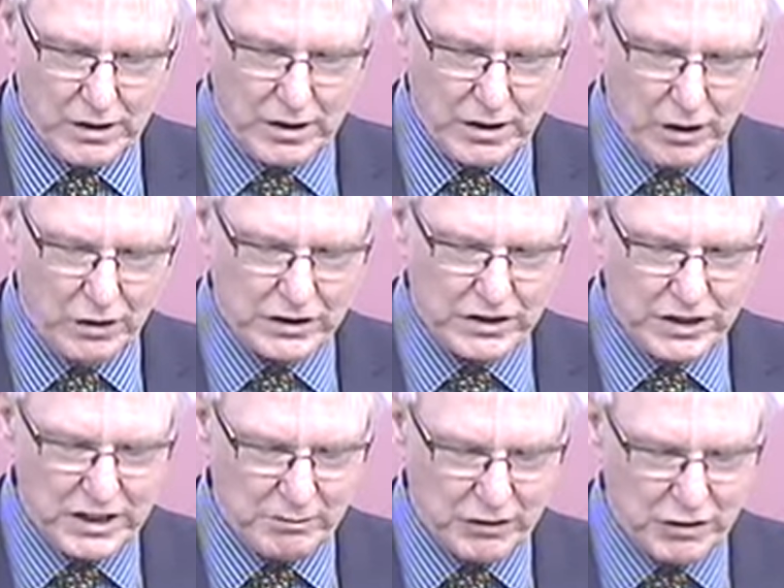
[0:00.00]
On the
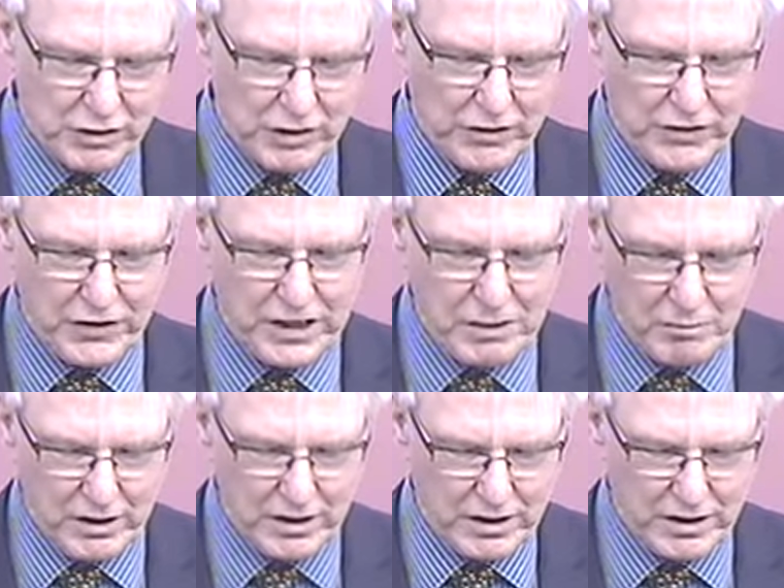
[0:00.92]
same sort of
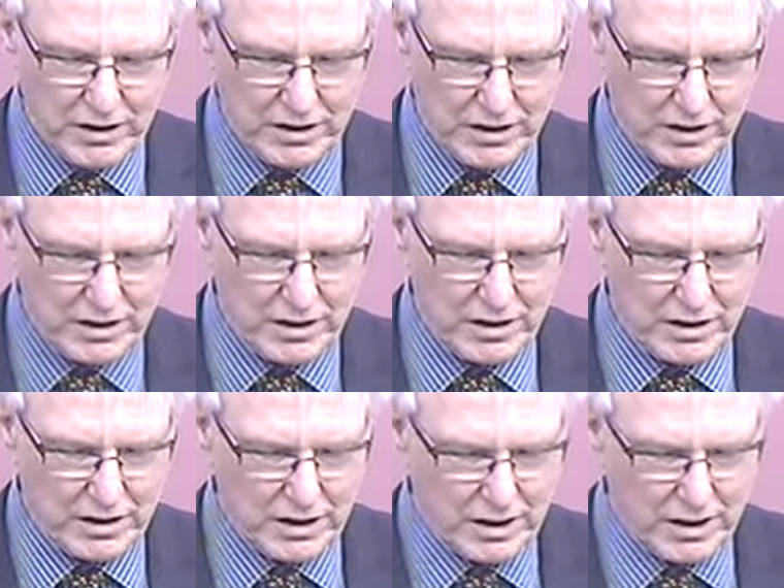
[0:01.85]
theme,
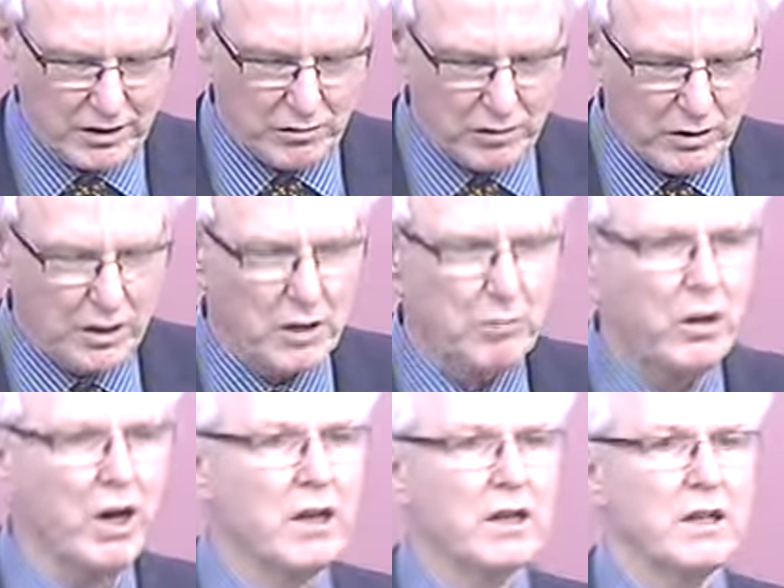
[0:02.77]
uh,
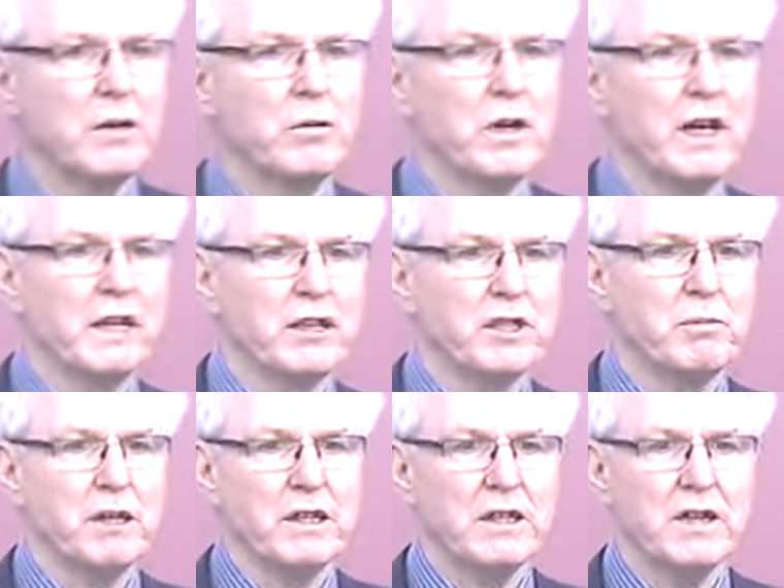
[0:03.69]
Margaret would like to
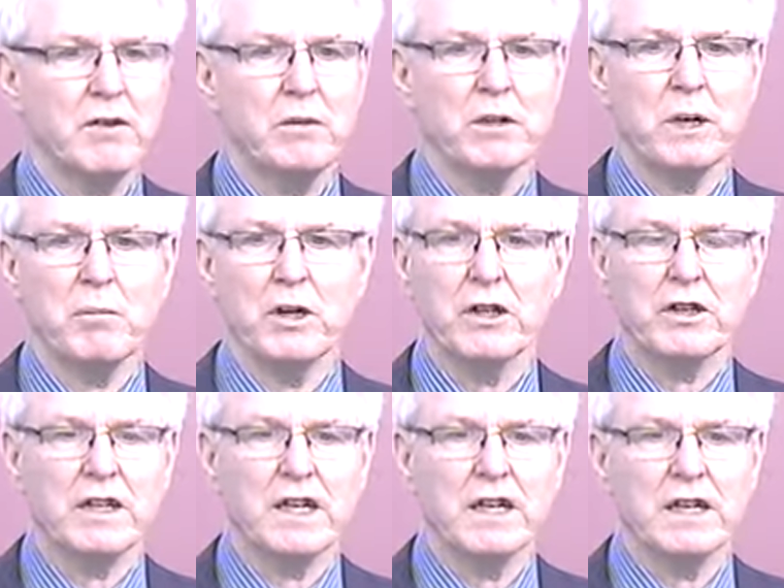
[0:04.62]
speak to everyone about
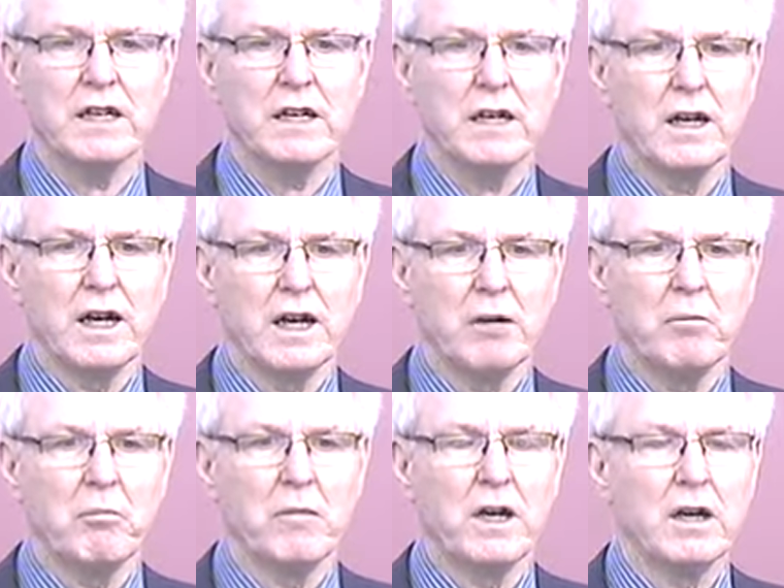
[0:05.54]
the,
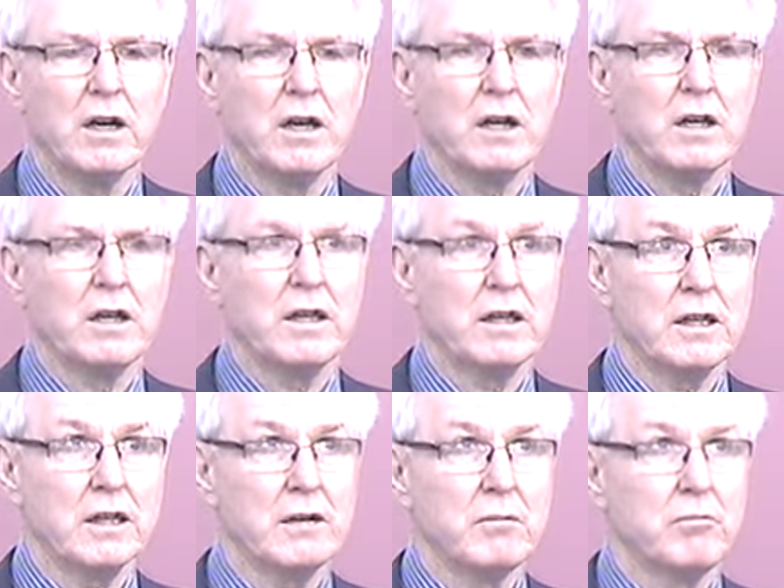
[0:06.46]
um,
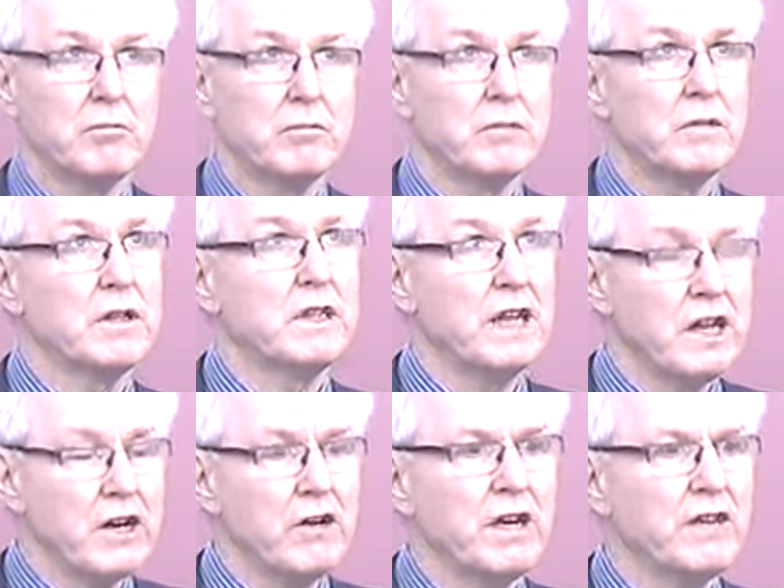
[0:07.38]
the
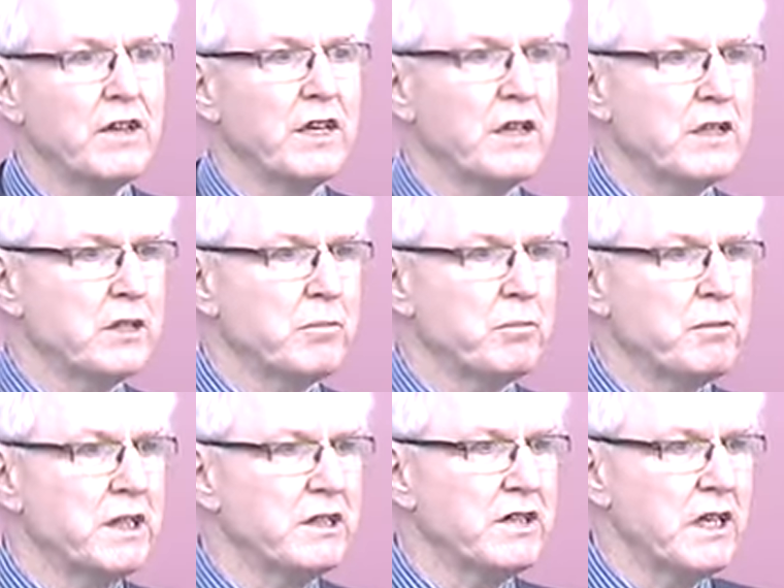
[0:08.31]
dinner, I think, that's
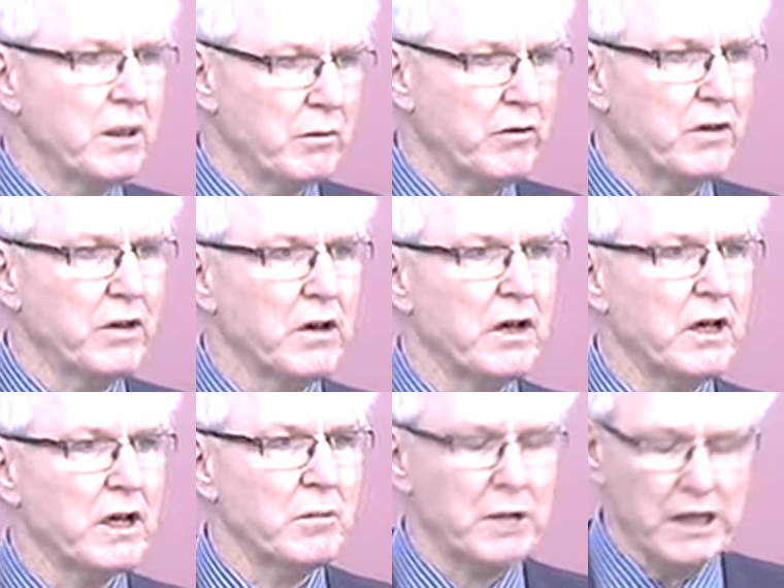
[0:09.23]
been set up for
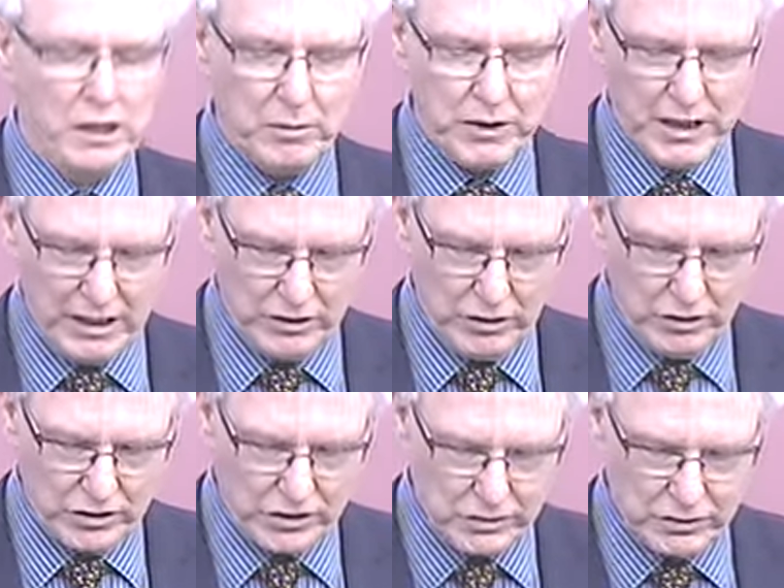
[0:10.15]
PW, and
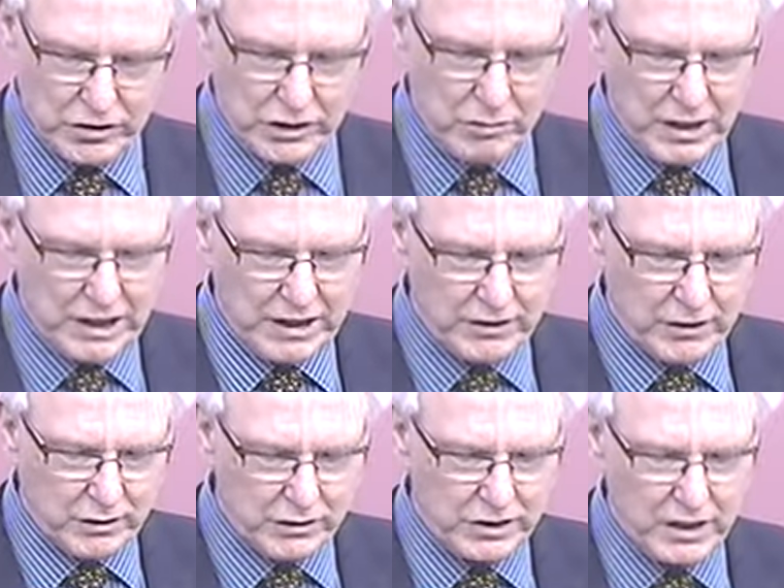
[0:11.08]
also to remind
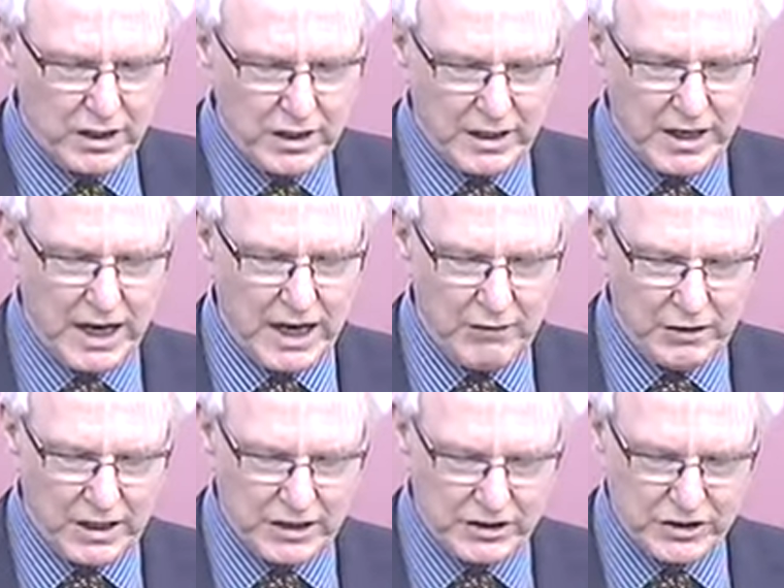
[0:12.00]
those that haven't
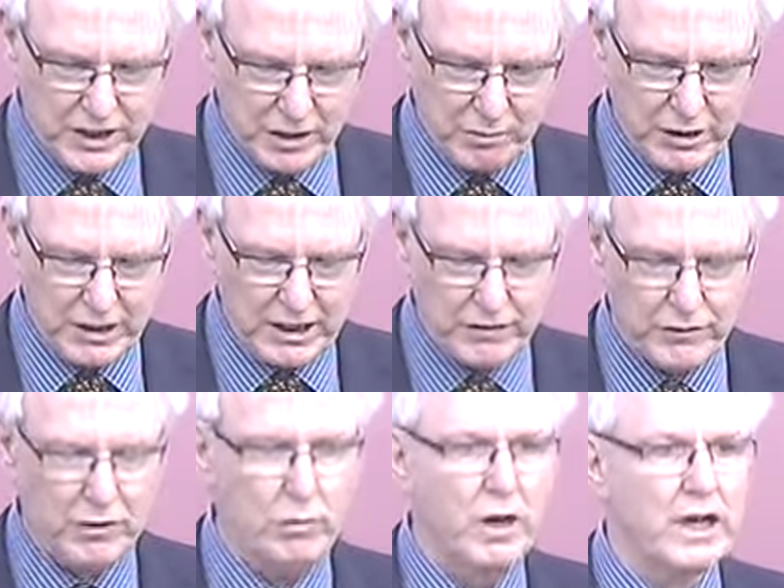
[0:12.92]
as yet paid for
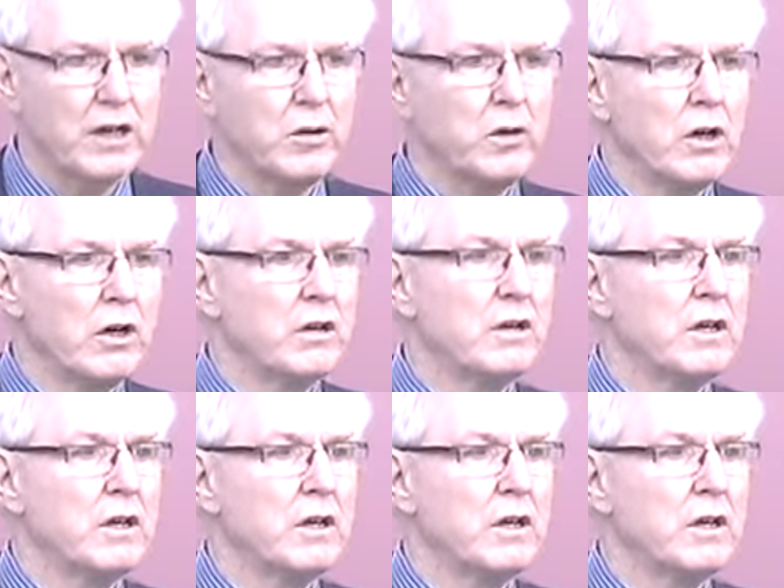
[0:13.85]
Wider World